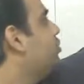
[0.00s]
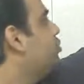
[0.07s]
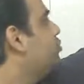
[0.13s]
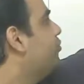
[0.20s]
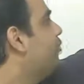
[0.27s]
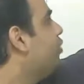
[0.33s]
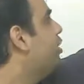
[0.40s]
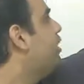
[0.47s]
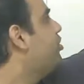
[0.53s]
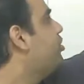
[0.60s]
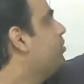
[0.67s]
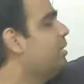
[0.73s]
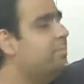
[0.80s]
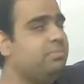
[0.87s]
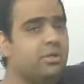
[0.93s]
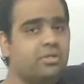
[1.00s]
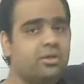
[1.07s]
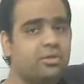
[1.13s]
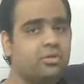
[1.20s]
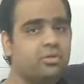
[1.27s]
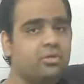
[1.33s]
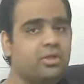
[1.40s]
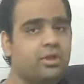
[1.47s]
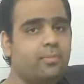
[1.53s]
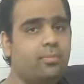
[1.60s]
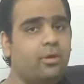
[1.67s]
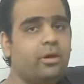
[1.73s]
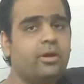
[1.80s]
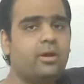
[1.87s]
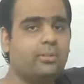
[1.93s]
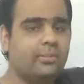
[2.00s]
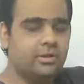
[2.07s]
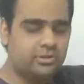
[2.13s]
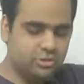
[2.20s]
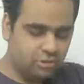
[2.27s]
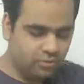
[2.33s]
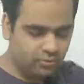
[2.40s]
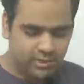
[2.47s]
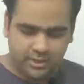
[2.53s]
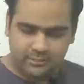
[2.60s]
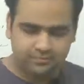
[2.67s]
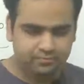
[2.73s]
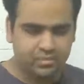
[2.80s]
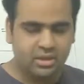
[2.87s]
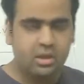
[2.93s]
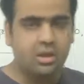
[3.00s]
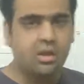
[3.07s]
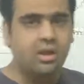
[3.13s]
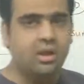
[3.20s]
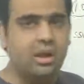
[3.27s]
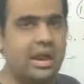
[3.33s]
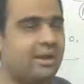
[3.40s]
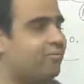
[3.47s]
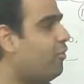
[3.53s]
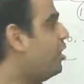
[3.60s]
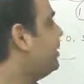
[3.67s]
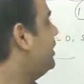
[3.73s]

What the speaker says: to 4 decimal places, you say 0.0001. And what